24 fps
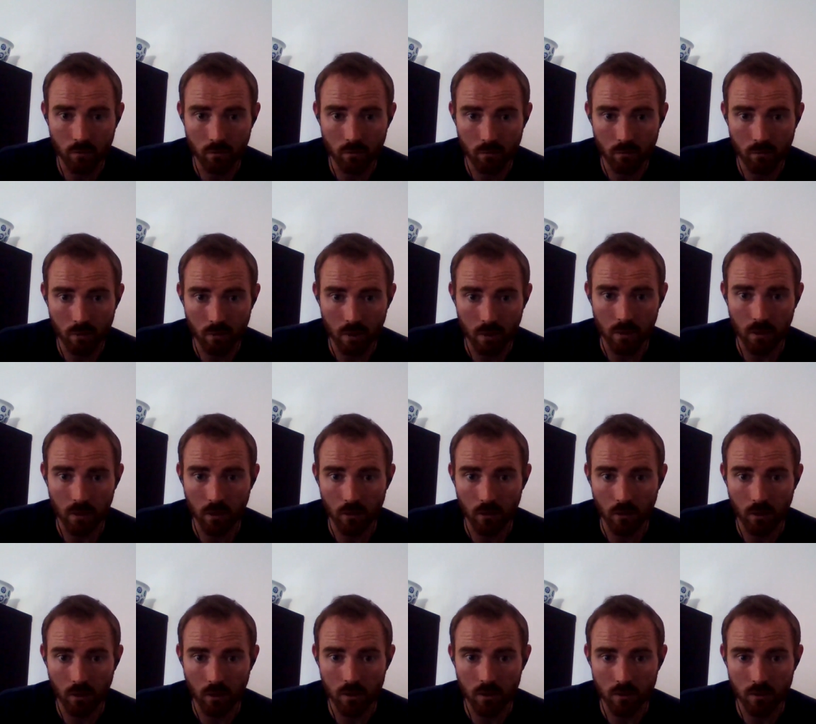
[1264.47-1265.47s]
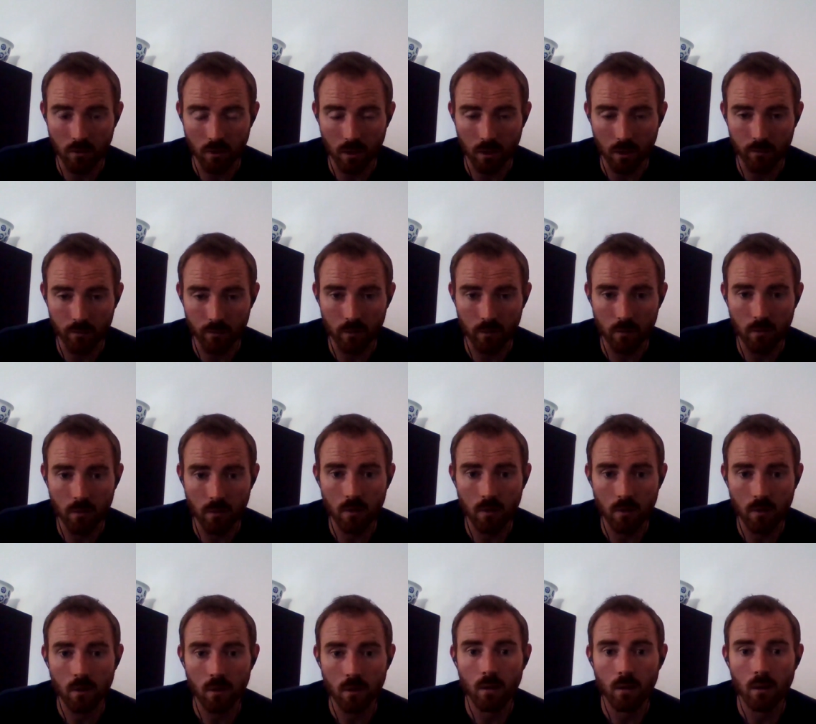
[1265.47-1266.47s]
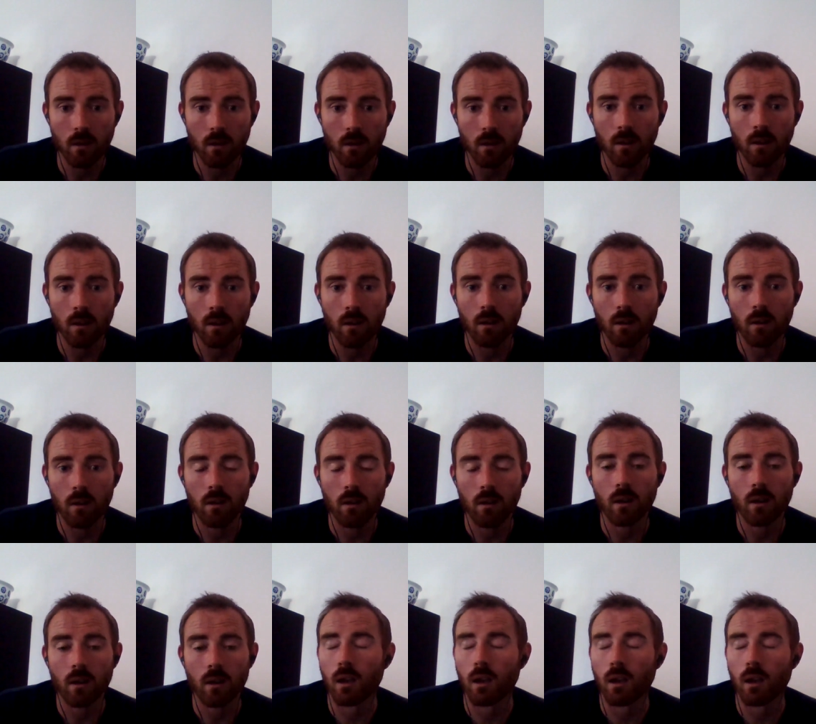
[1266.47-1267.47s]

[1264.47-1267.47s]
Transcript: at the international level, hey. and